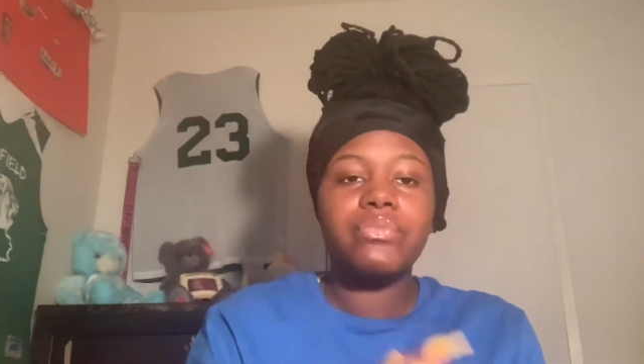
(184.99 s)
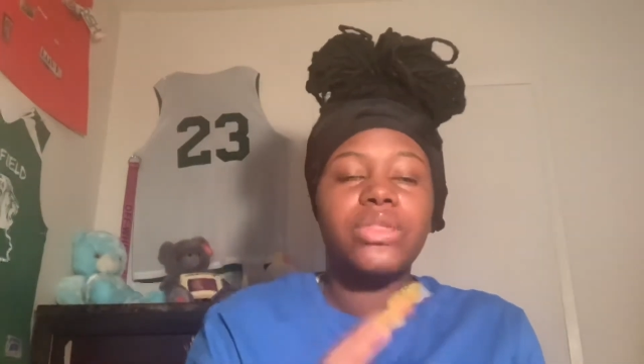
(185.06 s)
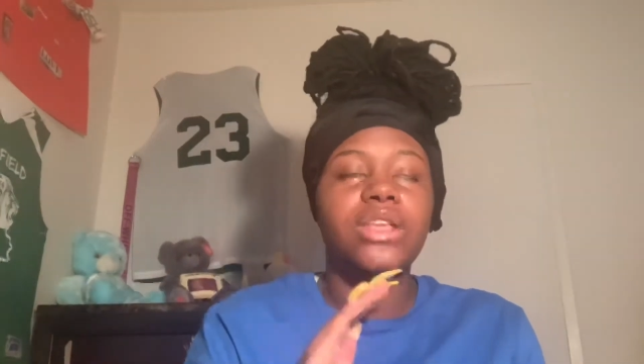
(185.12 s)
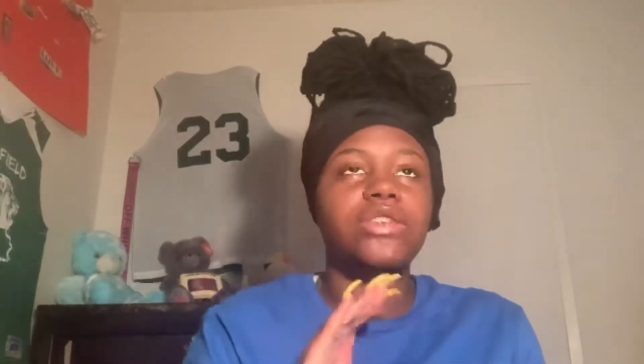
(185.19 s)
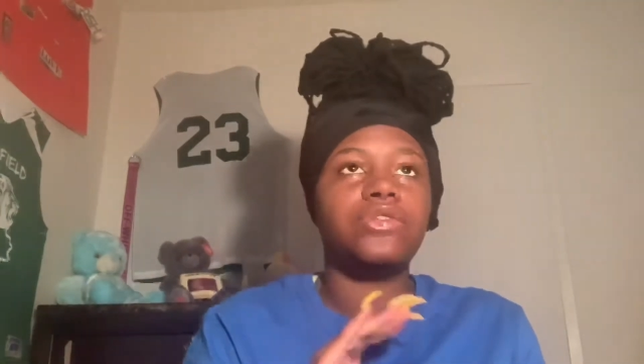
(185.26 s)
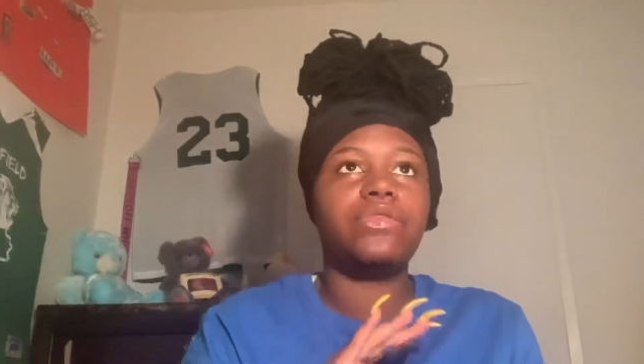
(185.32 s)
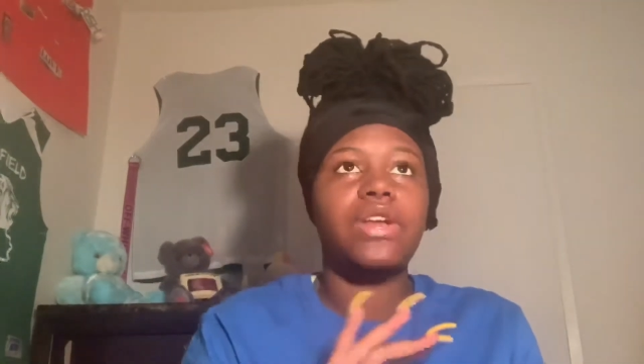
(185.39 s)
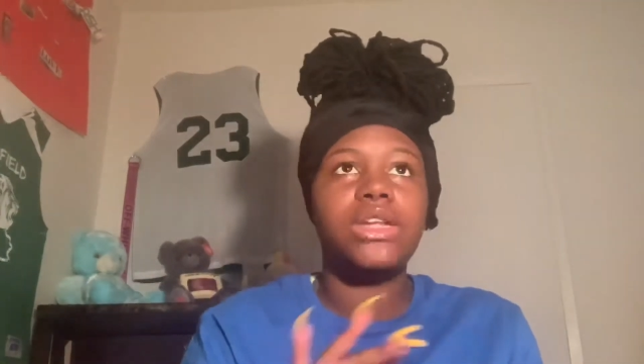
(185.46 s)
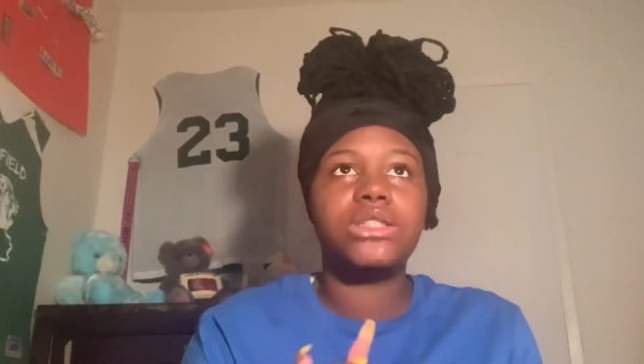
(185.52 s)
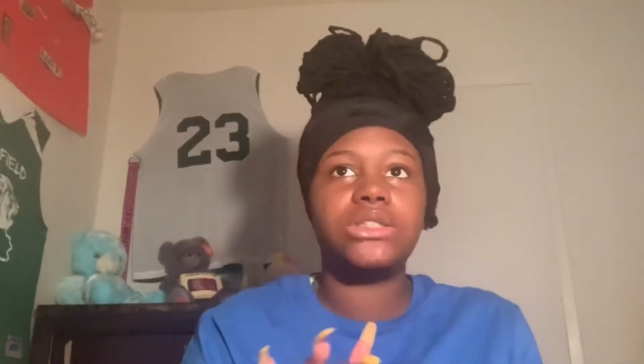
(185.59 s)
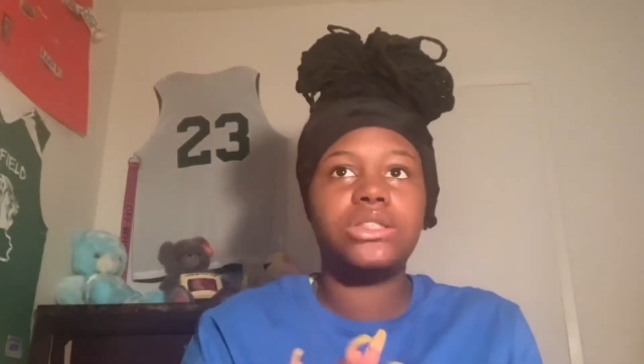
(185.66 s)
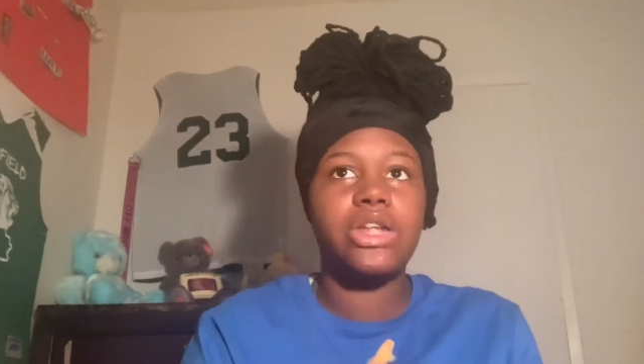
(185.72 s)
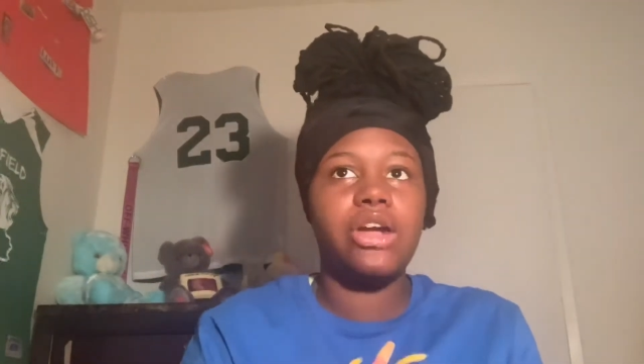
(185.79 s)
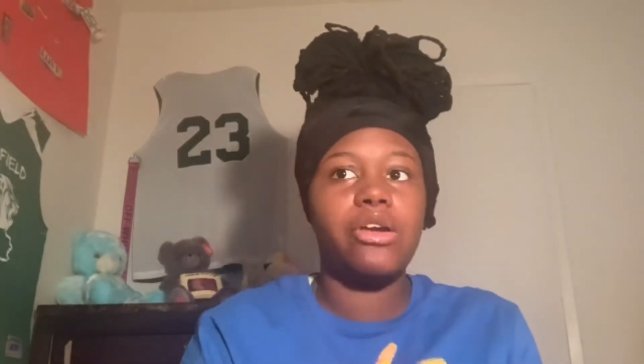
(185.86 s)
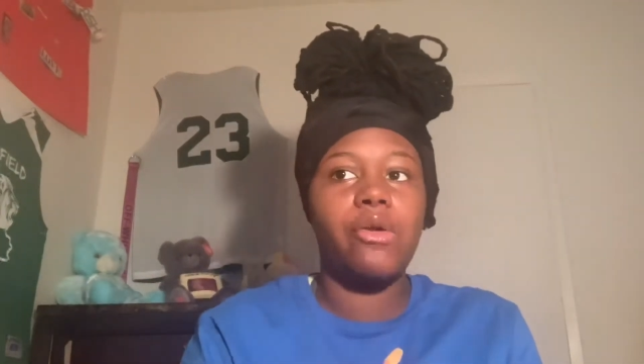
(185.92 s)
his face is
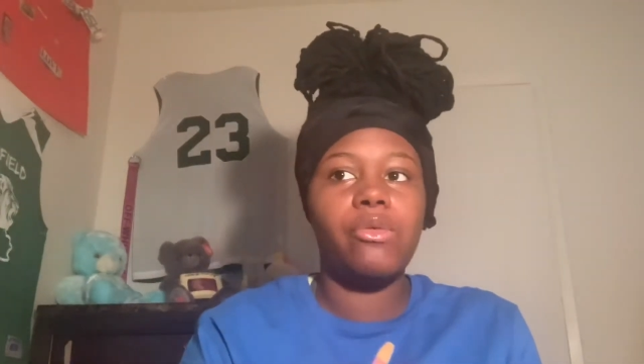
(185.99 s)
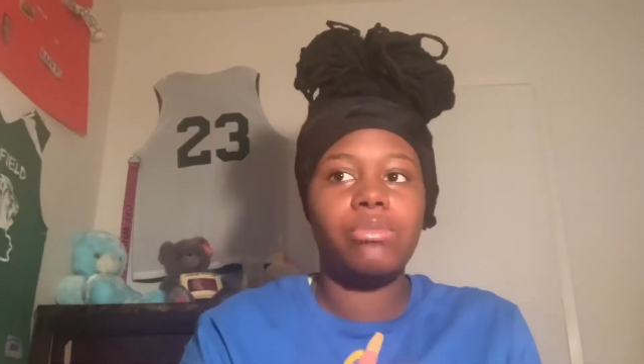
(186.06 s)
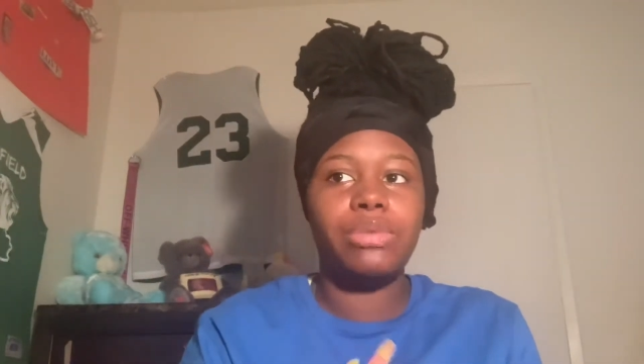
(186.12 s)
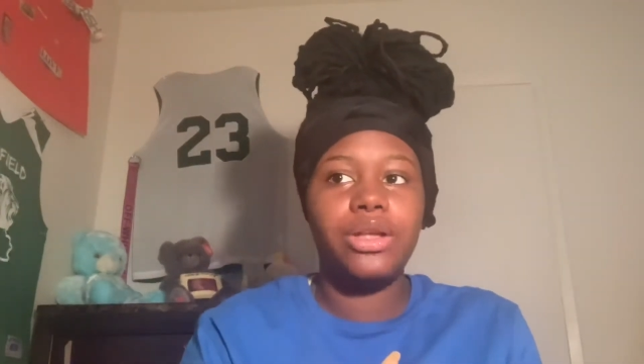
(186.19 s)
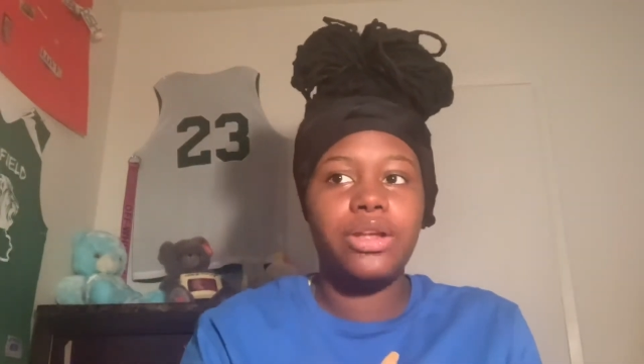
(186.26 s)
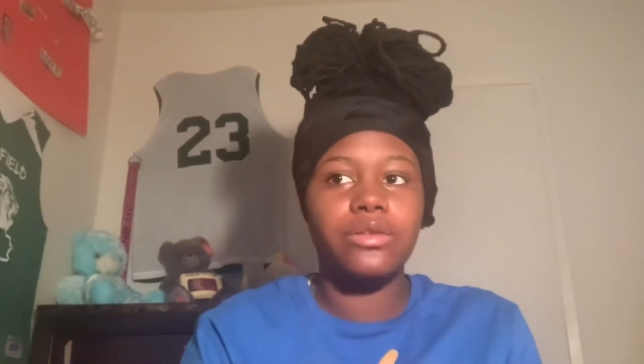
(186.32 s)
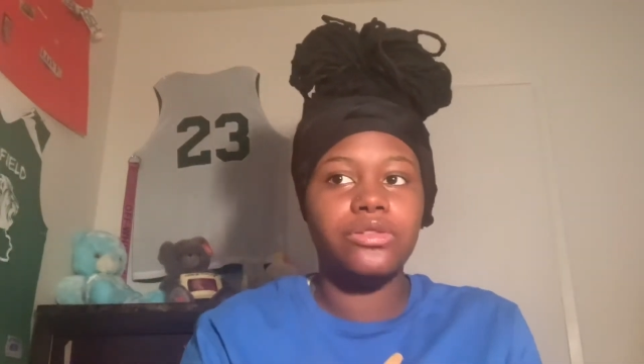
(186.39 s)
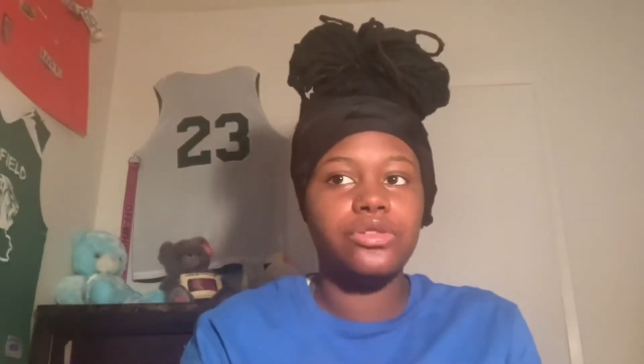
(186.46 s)
not gonna be on